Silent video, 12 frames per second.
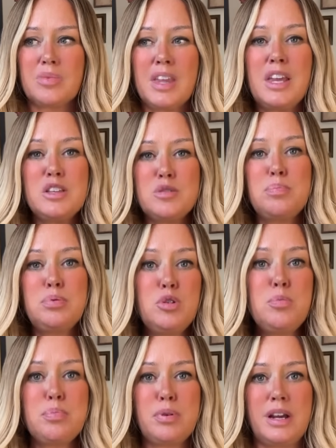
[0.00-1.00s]
his
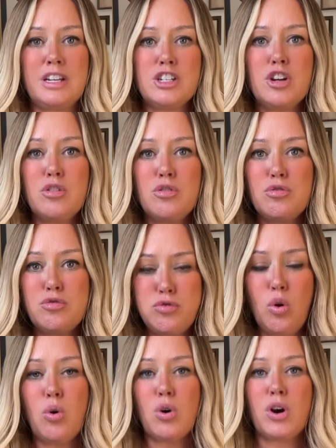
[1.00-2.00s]
blueprint
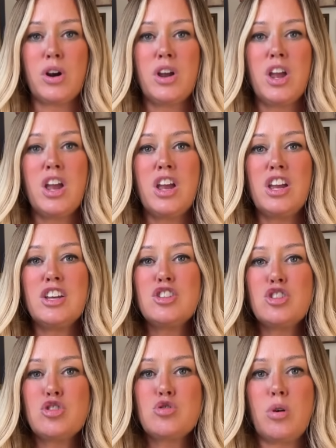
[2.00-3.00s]
for
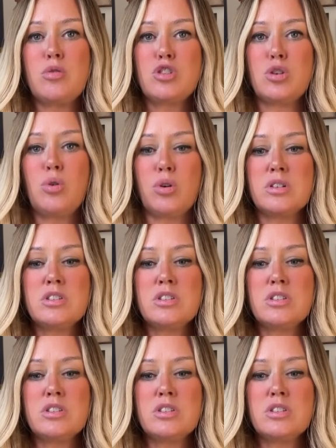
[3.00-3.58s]
his Trojan horse